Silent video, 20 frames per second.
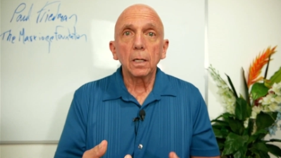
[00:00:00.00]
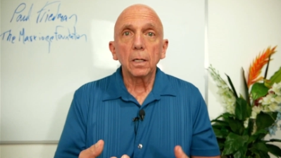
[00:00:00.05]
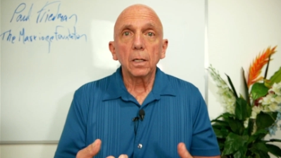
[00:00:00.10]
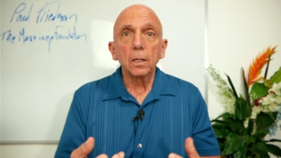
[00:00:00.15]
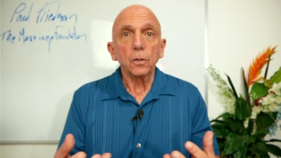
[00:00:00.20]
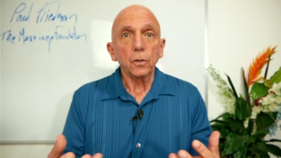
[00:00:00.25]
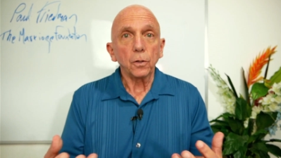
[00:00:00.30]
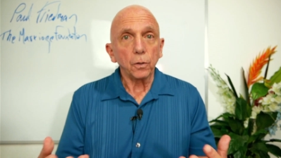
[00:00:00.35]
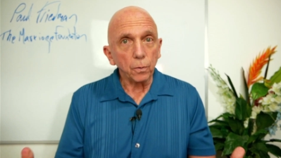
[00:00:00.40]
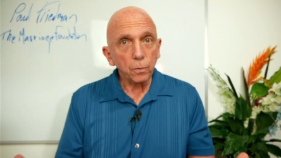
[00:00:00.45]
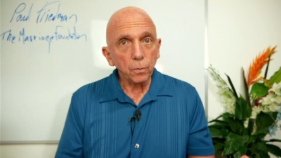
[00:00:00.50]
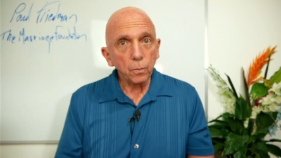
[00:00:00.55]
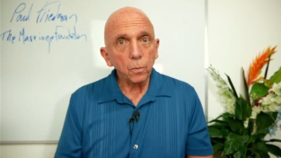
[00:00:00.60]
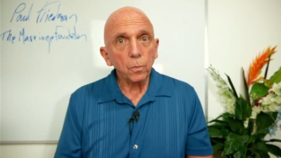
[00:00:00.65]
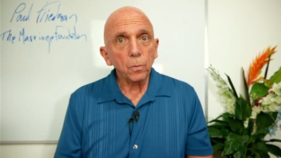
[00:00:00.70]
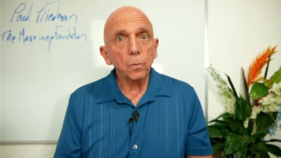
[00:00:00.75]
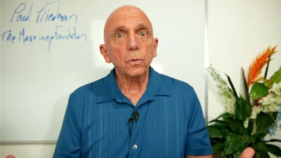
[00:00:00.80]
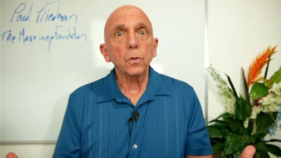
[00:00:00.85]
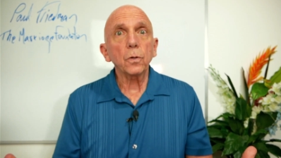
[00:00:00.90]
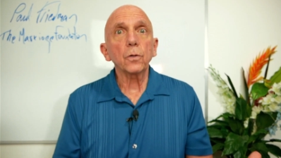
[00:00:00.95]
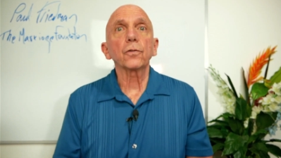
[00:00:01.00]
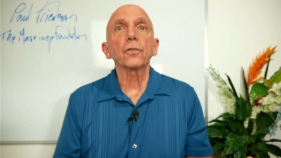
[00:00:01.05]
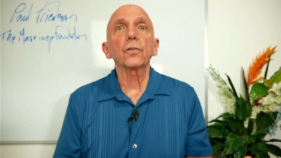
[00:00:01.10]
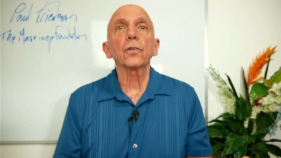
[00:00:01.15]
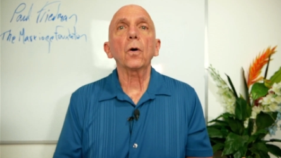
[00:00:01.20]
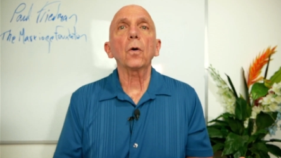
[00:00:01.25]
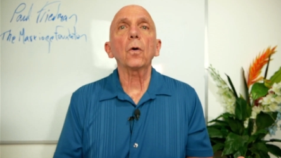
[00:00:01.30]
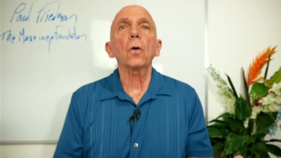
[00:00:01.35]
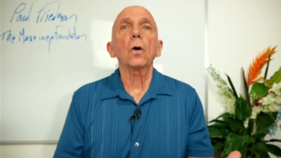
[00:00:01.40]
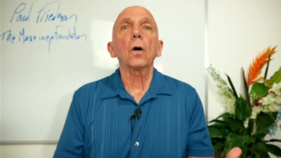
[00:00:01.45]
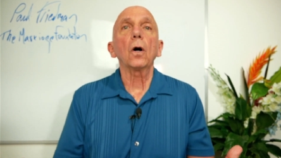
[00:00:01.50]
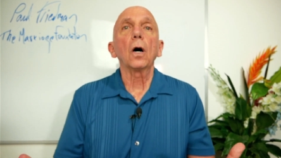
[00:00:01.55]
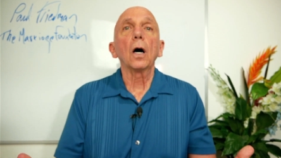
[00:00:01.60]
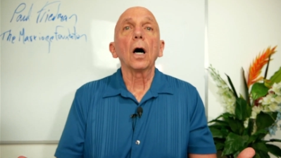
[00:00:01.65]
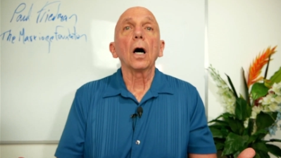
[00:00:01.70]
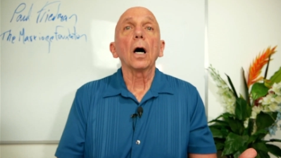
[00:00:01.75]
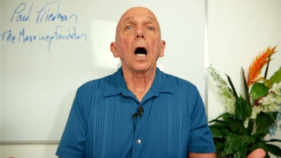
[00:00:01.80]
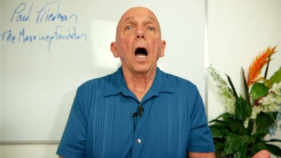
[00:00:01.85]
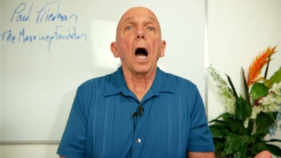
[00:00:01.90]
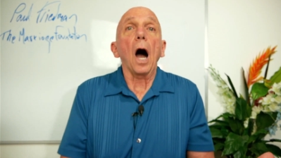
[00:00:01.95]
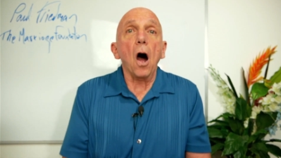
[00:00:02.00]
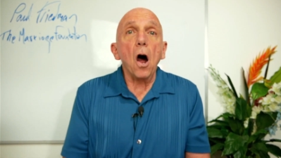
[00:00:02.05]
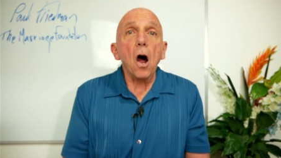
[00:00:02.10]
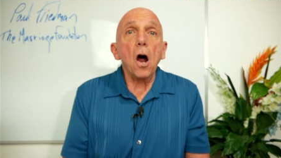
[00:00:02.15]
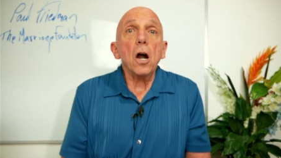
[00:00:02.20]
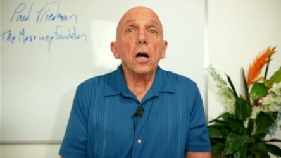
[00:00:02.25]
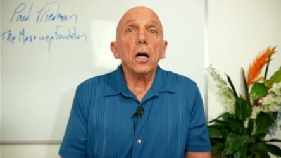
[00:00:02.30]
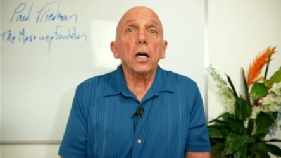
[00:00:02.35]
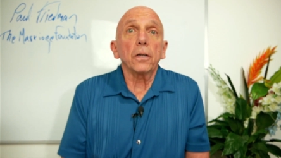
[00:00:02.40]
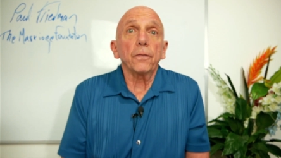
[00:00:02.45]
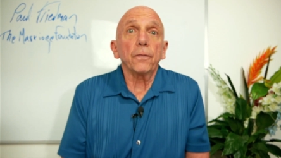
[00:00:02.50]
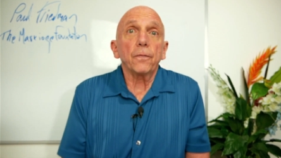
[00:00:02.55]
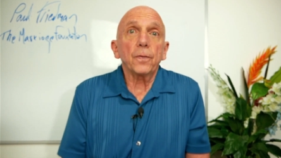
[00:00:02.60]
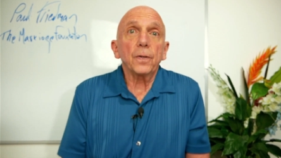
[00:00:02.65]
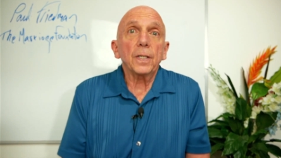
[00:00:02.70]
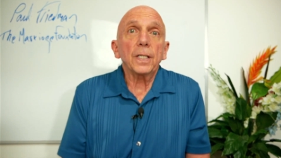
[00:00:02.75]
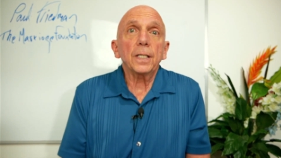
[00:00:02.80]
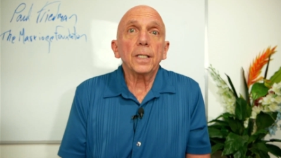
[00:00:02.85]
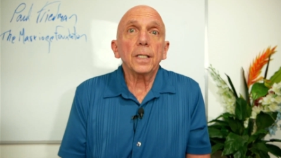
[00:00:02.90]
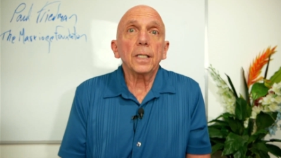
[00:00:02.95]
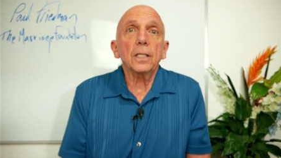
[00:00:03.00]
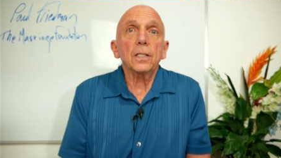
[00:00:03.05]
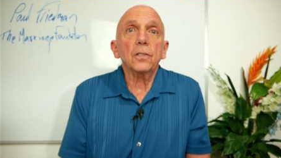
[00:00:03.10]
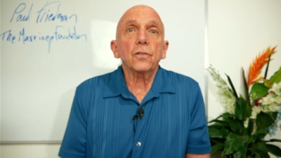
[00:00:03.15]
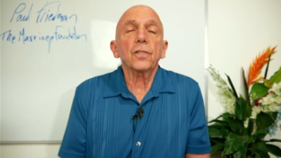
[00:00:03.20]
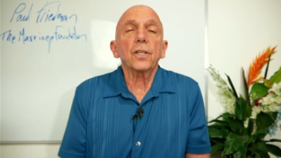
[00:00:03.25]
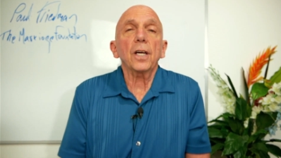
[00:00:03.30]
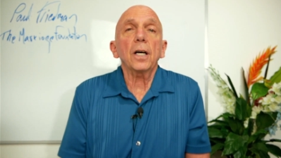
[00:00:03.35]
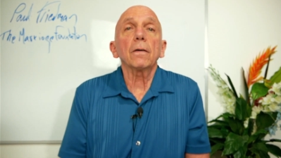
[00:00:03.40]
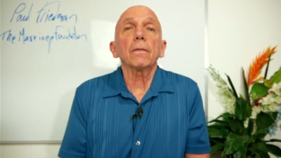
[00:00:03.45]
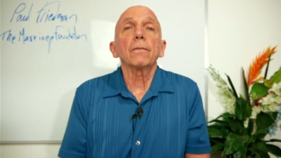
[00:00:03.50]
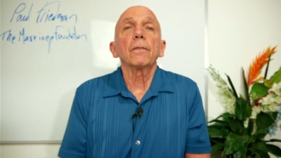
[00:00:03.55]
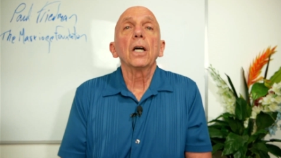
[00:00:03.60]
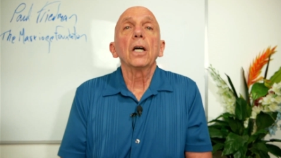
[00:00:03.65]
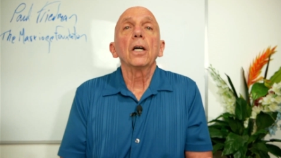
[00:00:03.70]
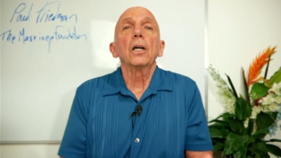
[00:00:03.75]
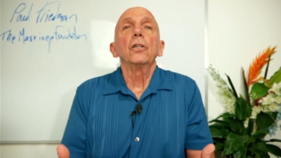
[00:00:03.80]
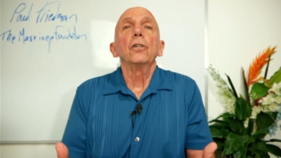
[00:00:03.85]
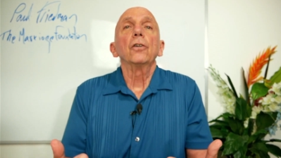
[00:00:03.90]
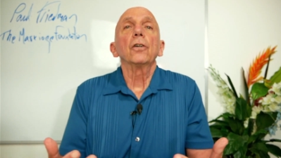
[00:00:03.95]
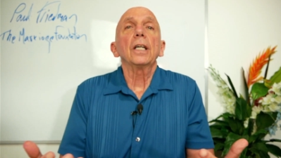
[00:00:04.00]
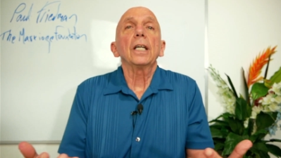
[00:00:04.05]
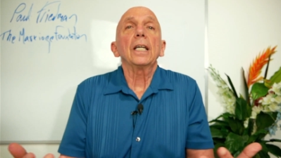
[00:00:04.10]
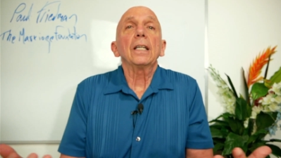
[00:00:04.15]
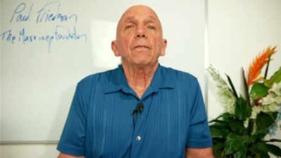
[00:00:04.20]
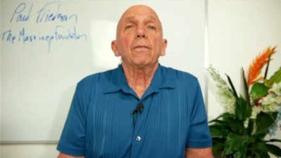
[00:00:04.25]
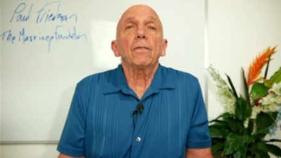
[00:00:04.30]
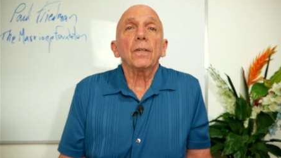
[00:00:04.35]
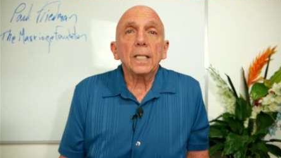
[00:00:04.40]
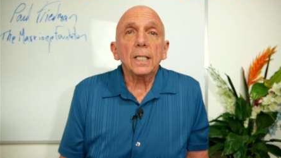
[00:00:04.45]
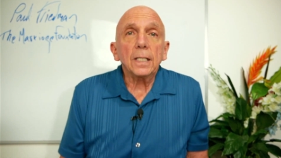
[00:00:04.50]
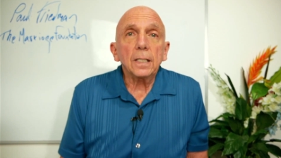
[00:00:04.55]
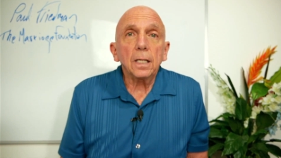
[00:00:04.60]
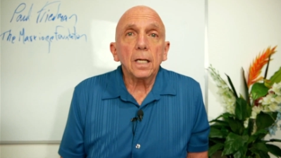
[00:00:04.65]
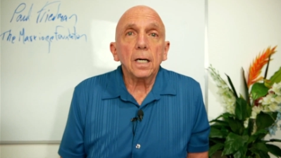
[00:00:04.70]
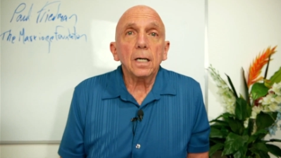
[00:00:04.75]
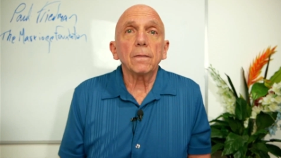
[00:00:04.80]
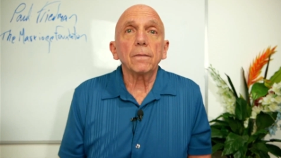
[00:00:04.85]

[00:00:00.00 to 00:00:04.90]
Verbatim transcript: you, the soul, are infinity itself. Your infinite love,